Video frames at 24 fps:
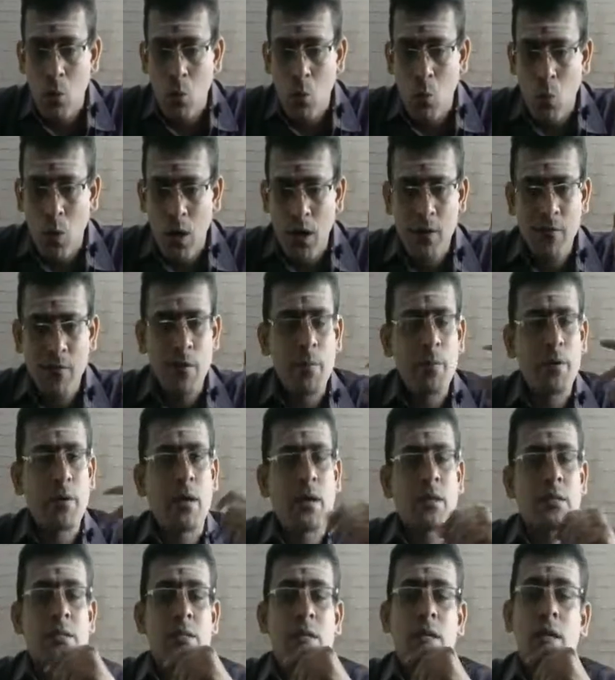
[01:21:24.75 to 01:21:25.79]
what will be your
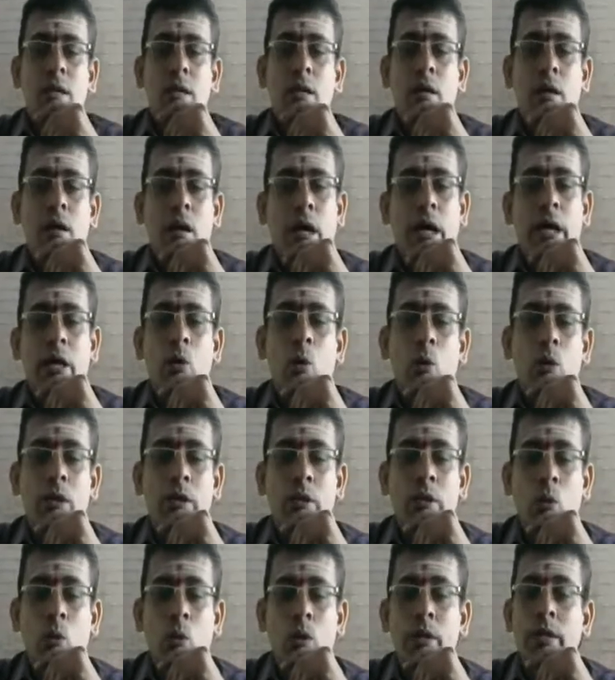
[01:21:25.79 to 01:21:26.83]
unskilled? I know the
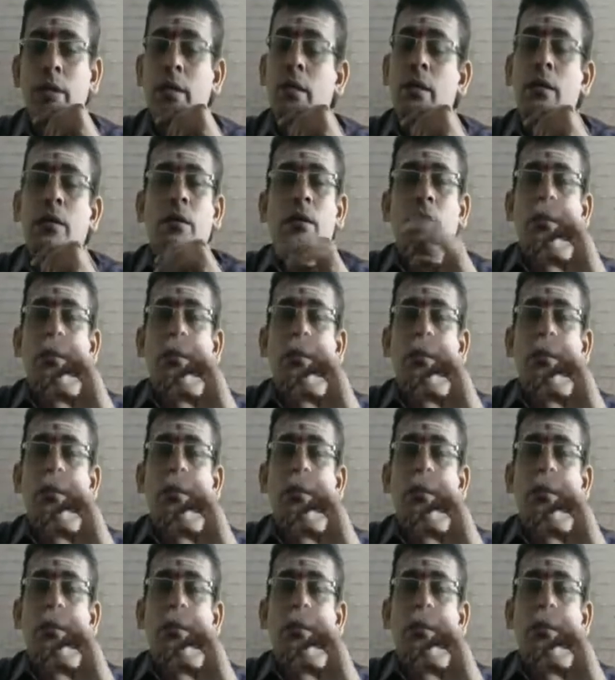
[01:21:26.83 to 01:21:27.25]
total.